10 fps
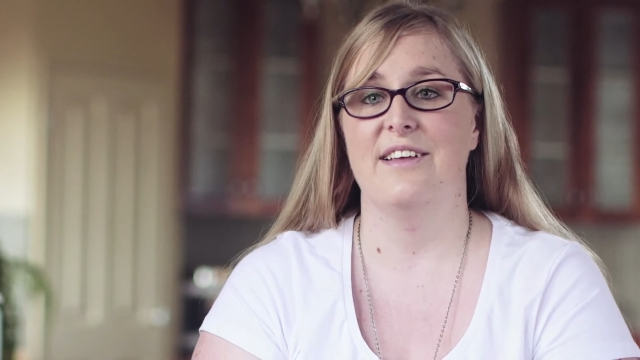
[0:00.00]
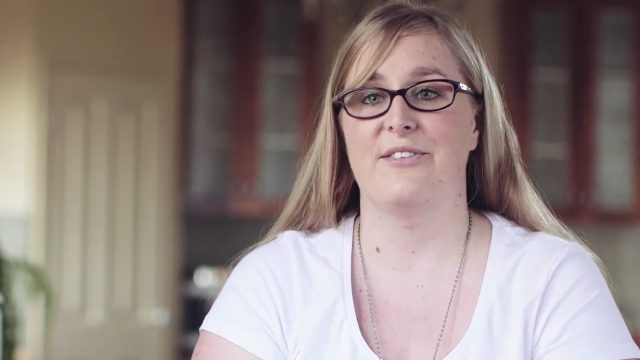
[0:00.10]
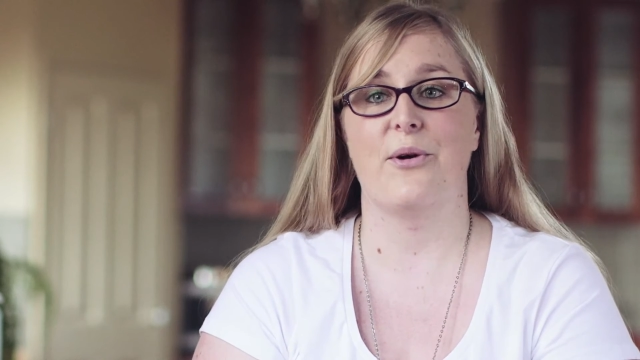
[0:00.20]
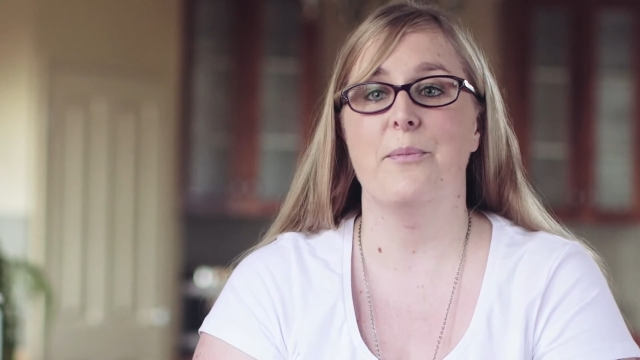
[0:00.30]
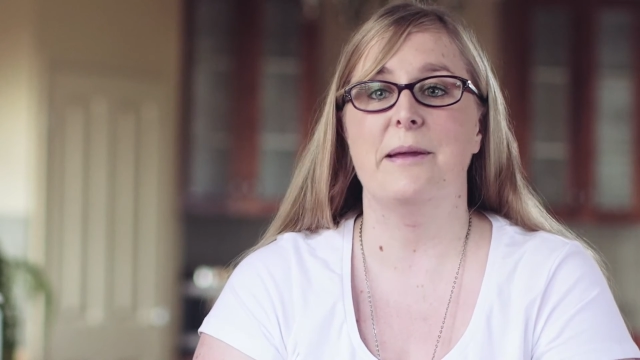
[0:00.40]

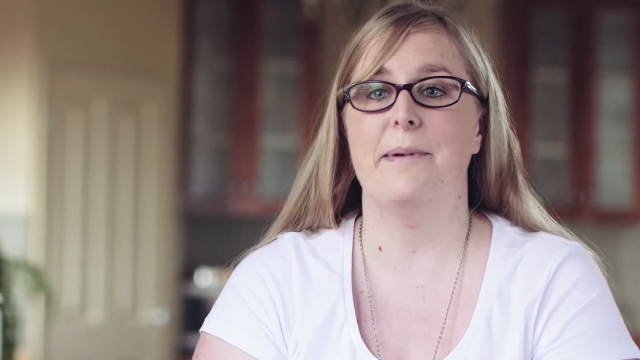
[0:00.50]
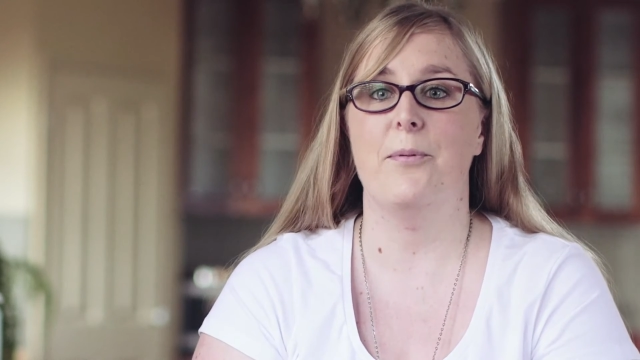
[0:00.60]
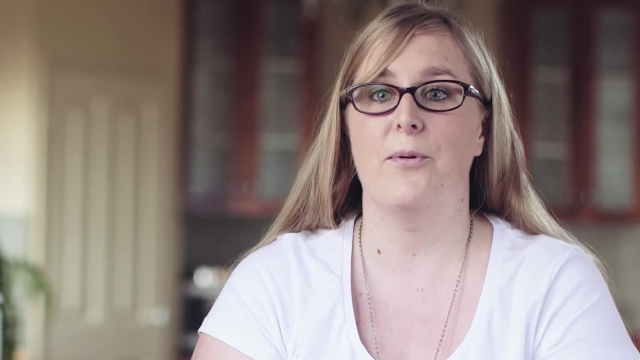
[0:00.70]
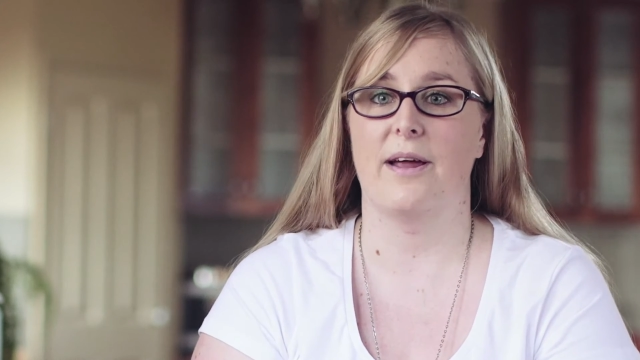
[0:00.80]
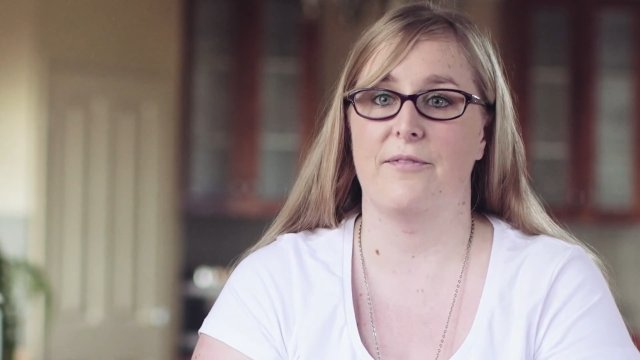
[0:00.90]
so many
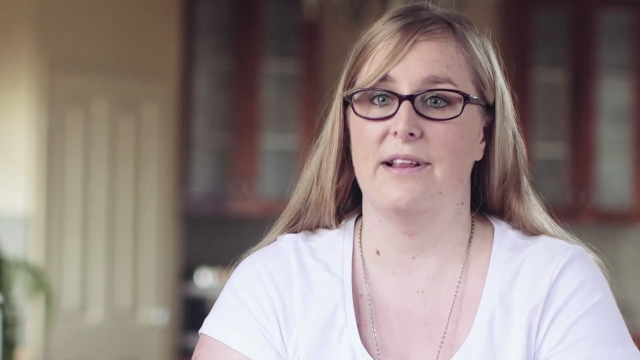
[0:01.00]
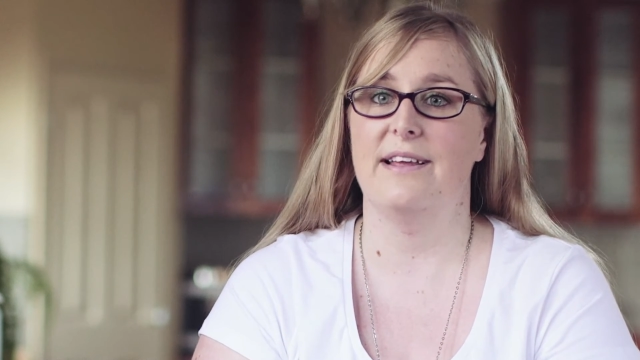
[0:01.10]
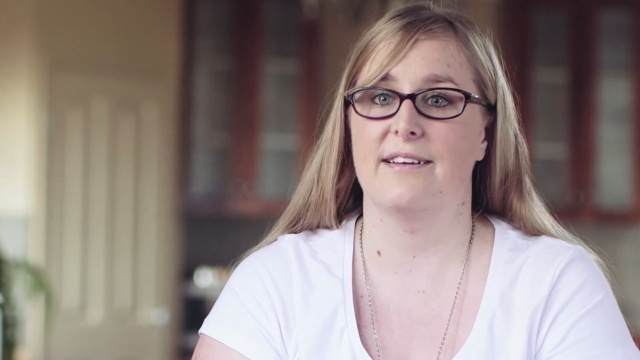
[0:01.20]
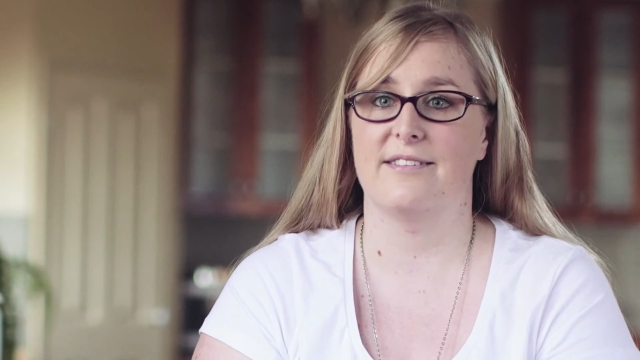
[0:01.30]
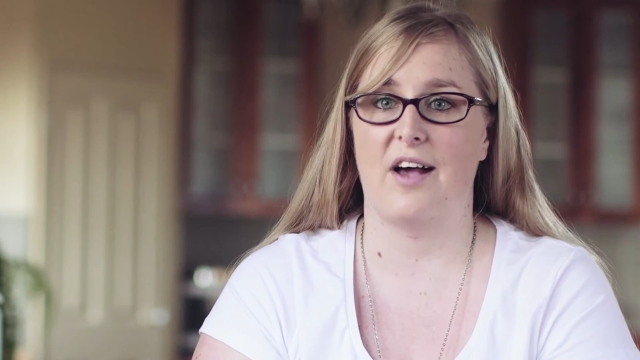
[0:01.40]
people get
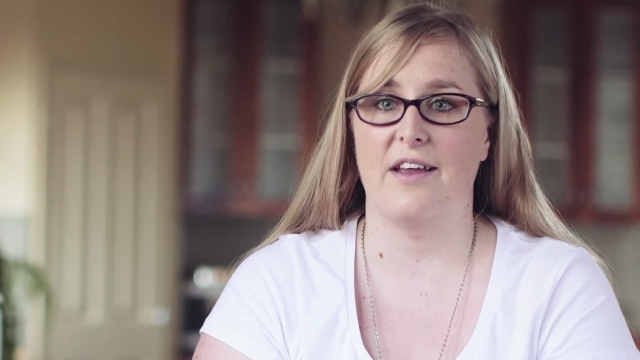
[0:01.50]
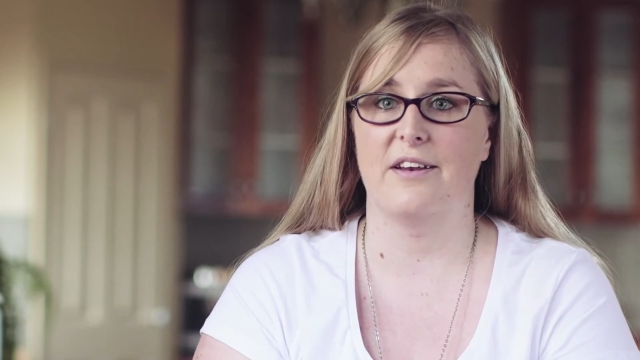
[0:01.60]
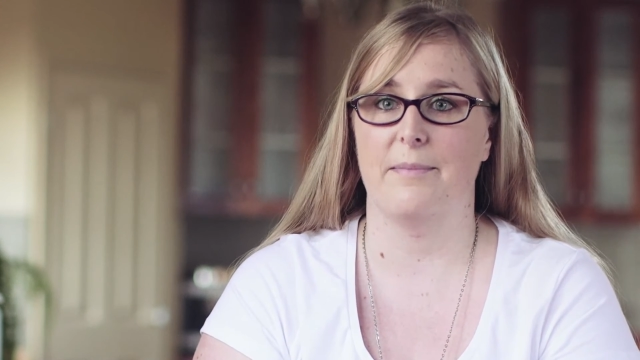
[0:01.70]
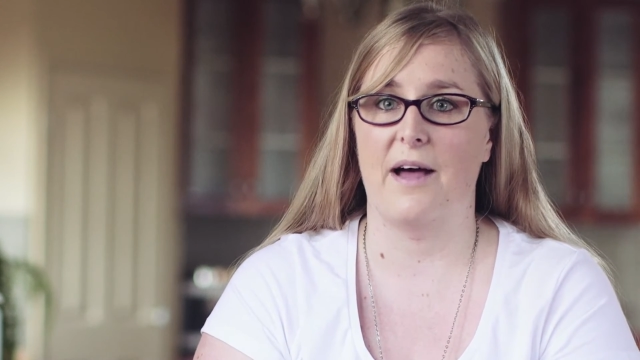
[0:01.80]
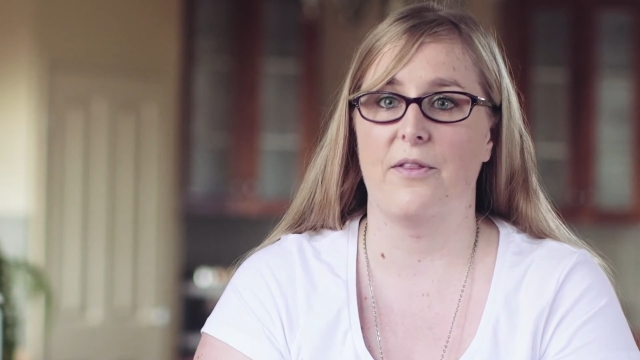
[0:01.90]
really
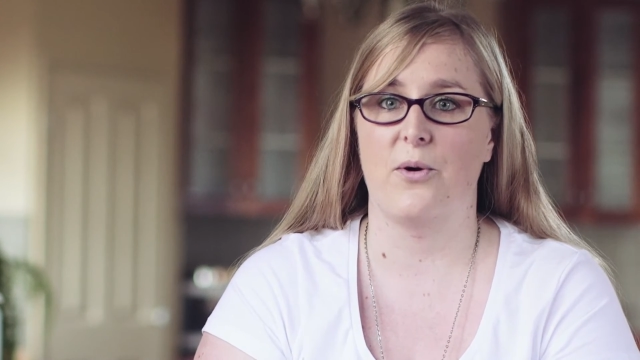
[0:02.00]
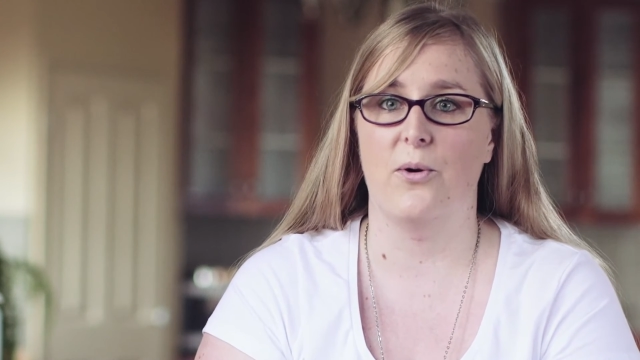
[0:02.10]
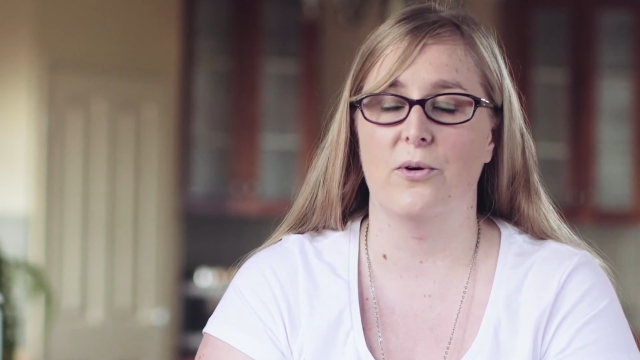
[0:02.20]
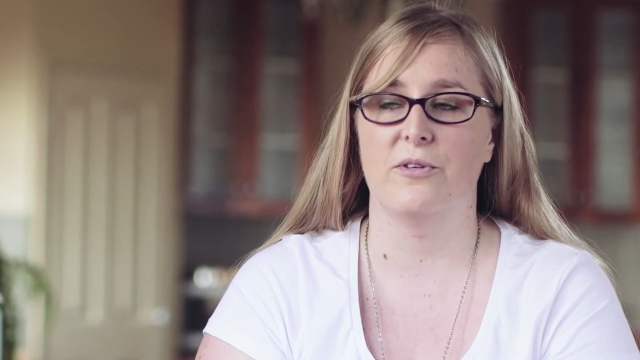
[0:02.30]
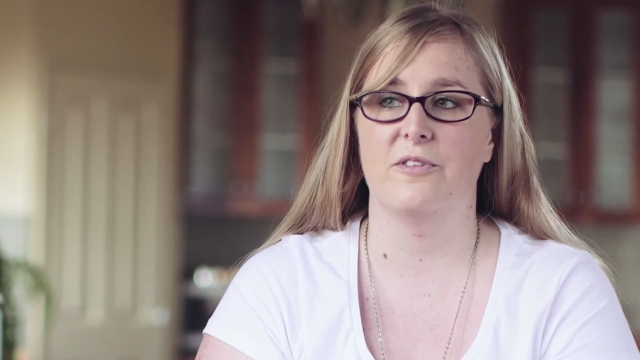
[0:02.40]
excited about the
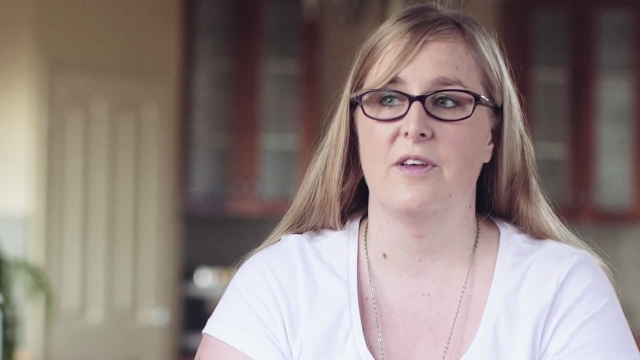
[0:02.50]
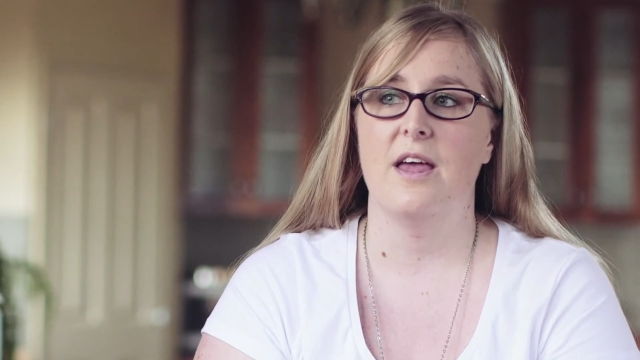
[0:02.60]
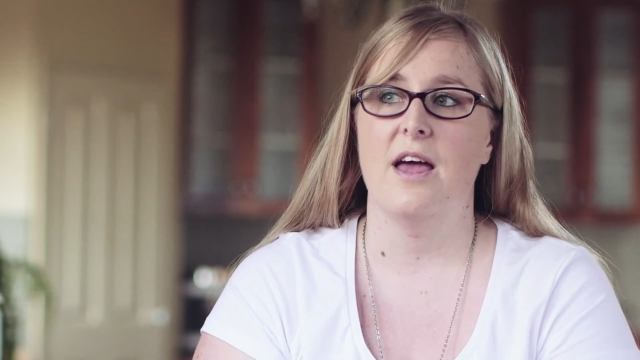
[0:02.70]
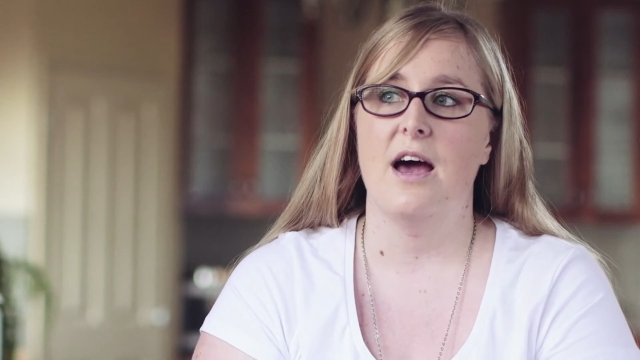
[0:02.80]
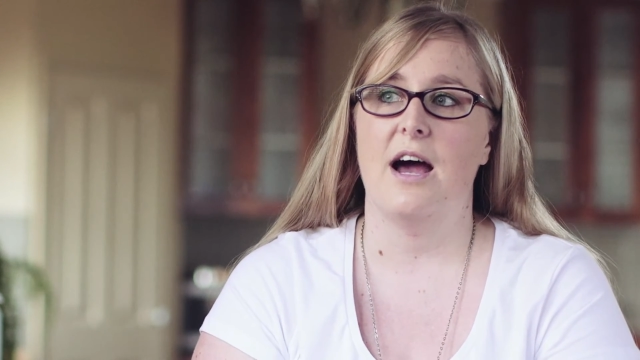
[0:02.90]
cause.
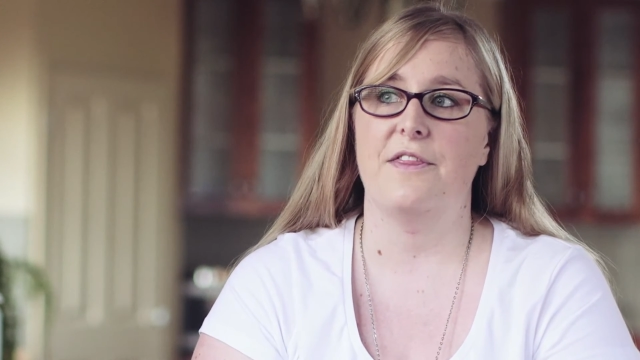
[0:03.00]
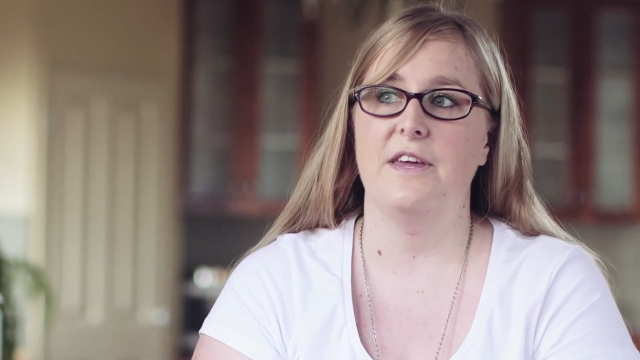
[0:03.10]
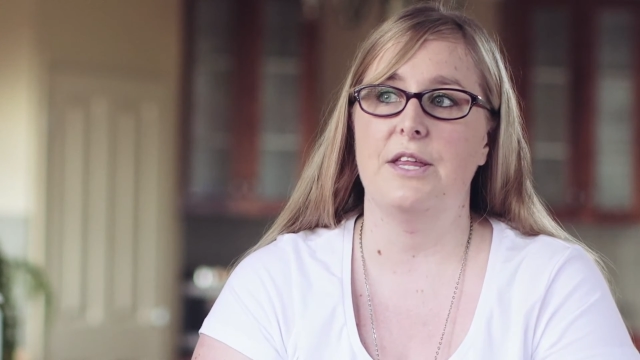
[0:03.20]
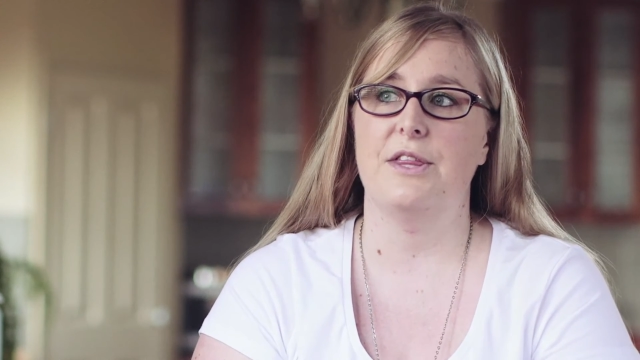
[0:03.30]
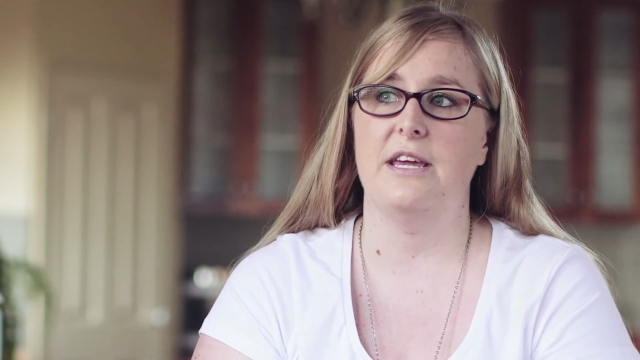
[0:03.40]
I
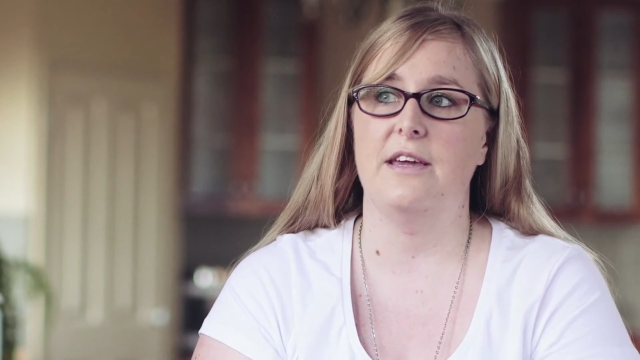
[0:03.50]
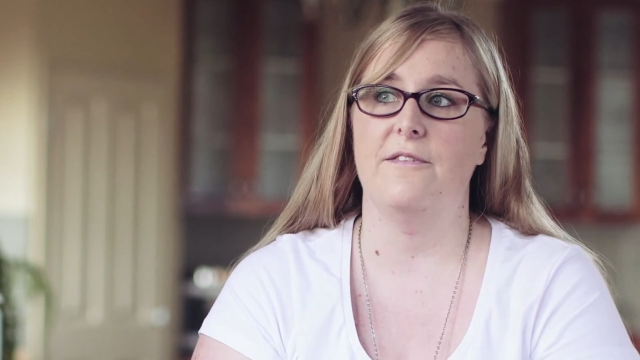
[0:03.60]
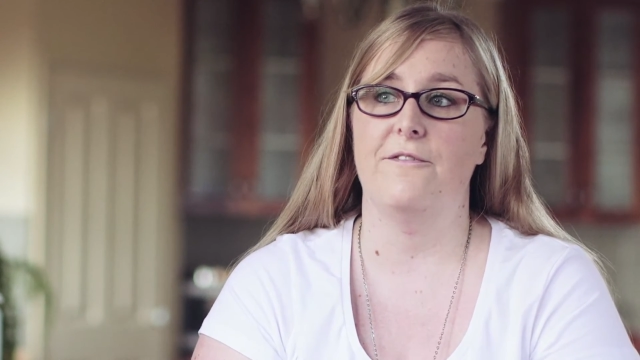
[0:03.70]
think the